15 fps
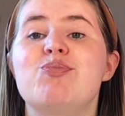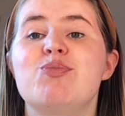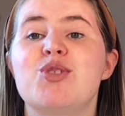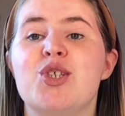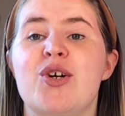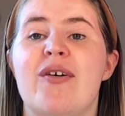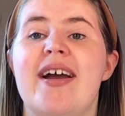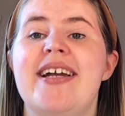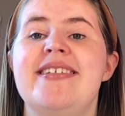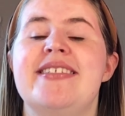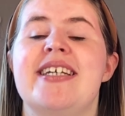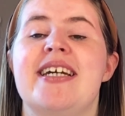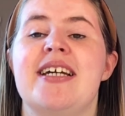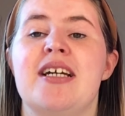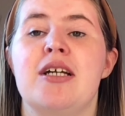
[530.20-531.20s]

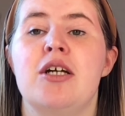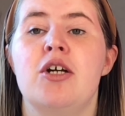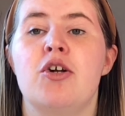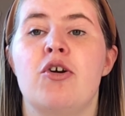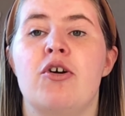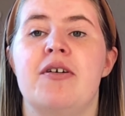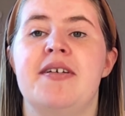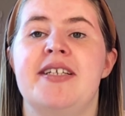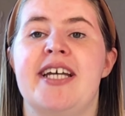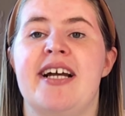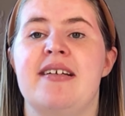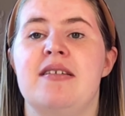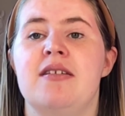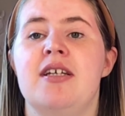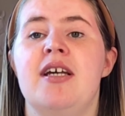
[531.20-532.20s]
creating content
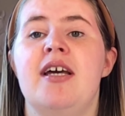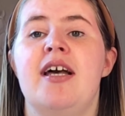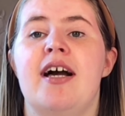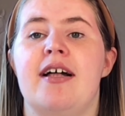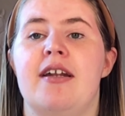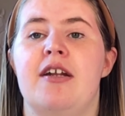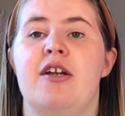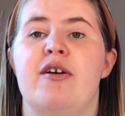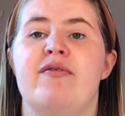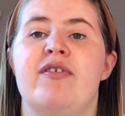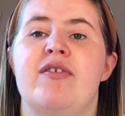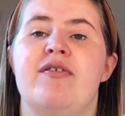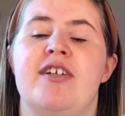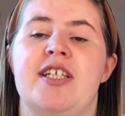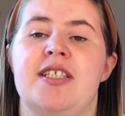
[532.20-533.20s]
and another
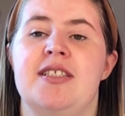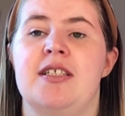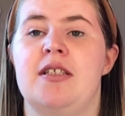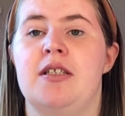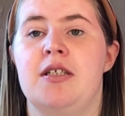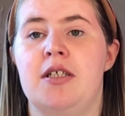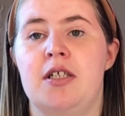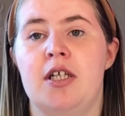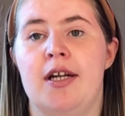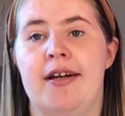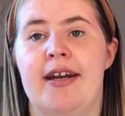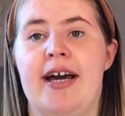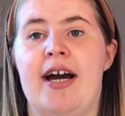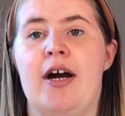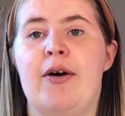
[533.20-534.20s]
reason
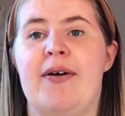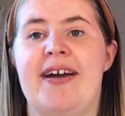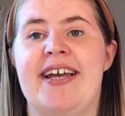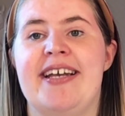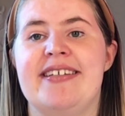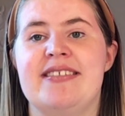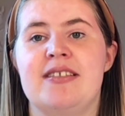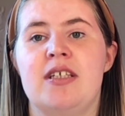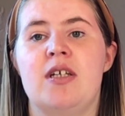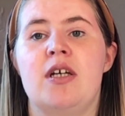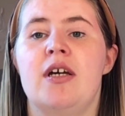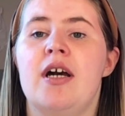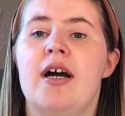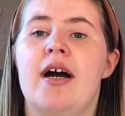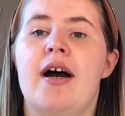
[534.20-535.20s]
now is
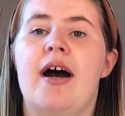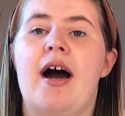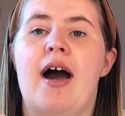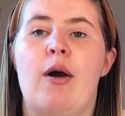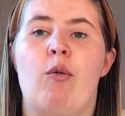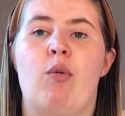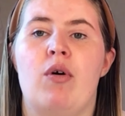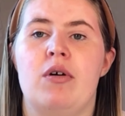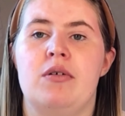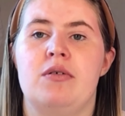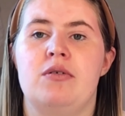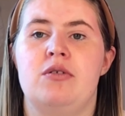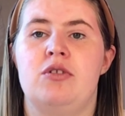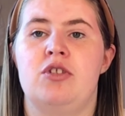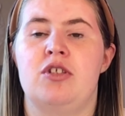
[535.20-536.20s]
I want
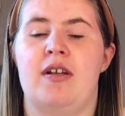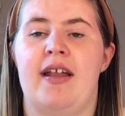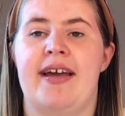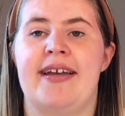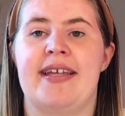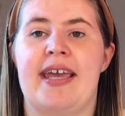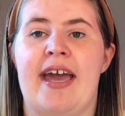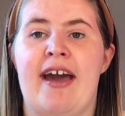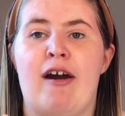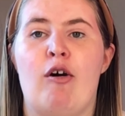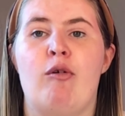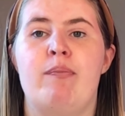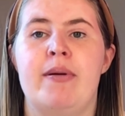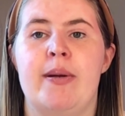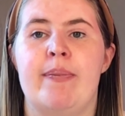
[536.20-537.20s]
to like help
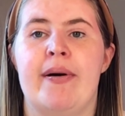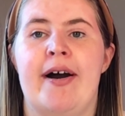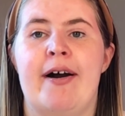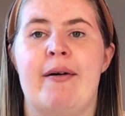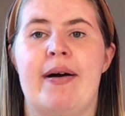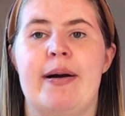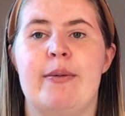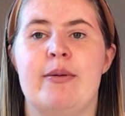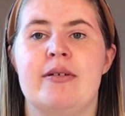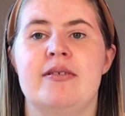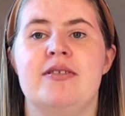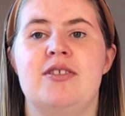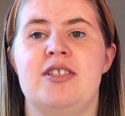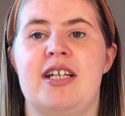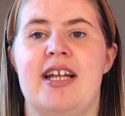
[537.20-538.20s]
people out. I want
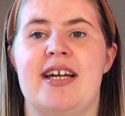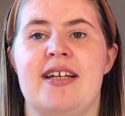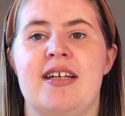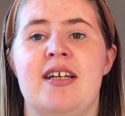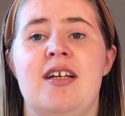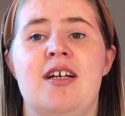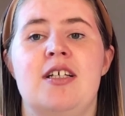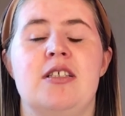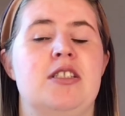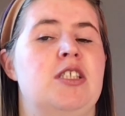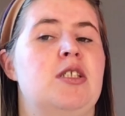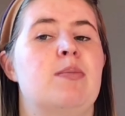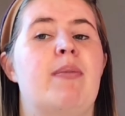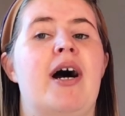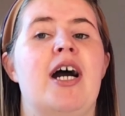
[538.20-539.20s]
to like
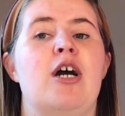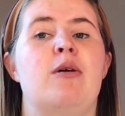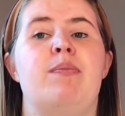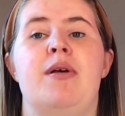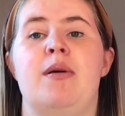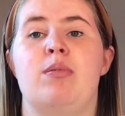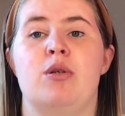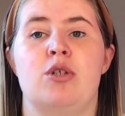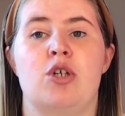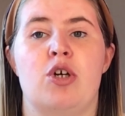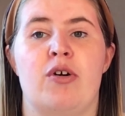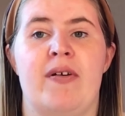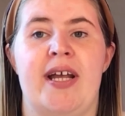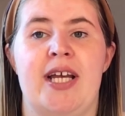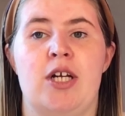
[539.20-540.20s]
inspire people to
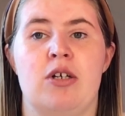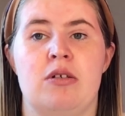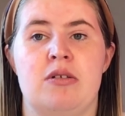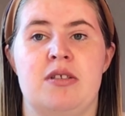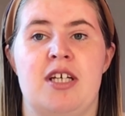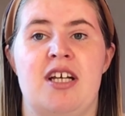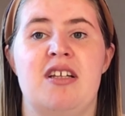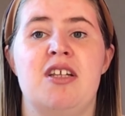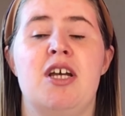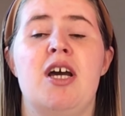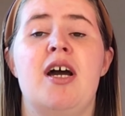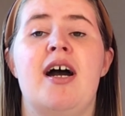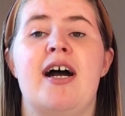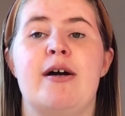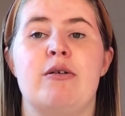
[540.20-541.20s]
create content.
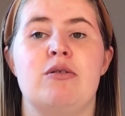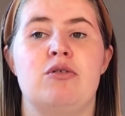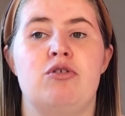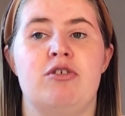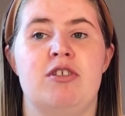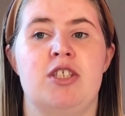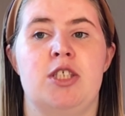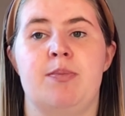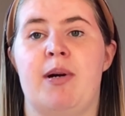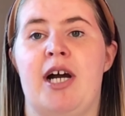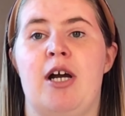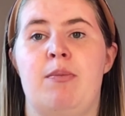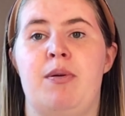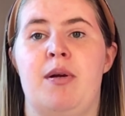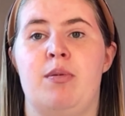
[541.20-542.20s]
I want to inspire
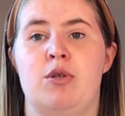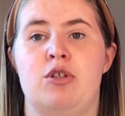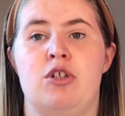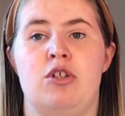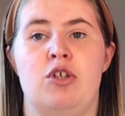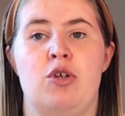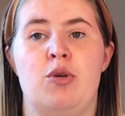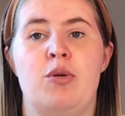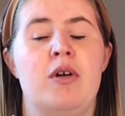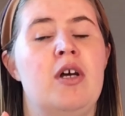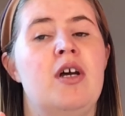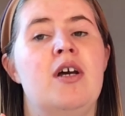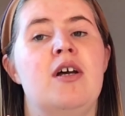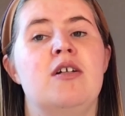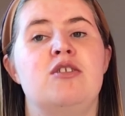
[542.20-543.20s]
people to do
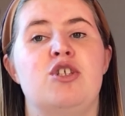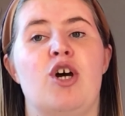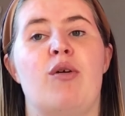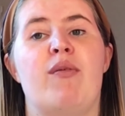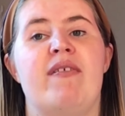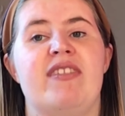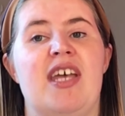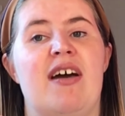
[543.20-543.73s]
stuff with their